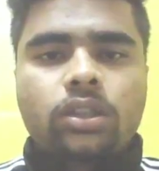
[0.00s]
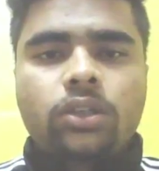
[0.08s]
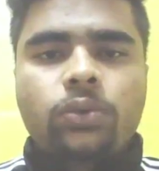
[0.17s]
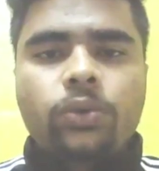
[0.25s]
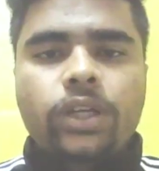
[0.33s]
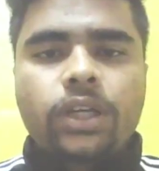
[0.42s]
The
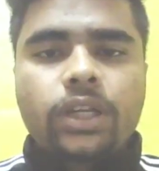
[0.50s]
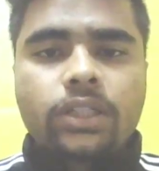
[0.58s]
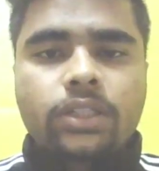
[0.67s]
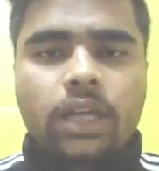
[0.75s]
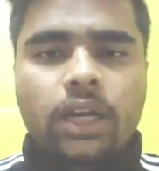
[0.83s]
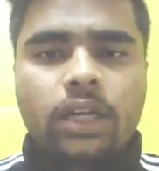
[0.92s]
new DNA
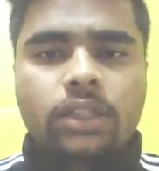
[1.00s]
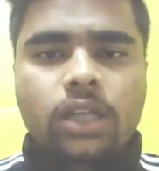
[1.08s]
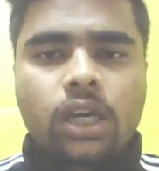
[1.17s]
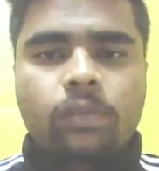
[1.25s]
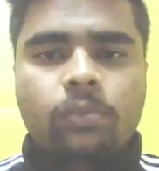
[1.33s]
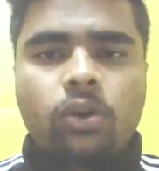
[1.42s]
strands
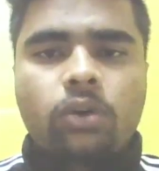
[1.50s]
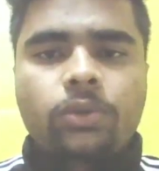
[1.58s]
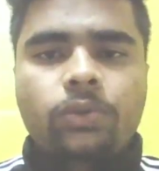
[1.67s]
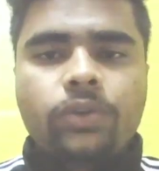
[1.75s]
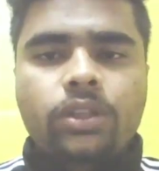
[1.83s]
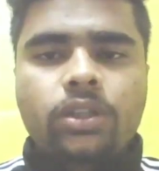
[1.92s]
are
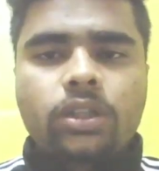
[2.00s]
formed with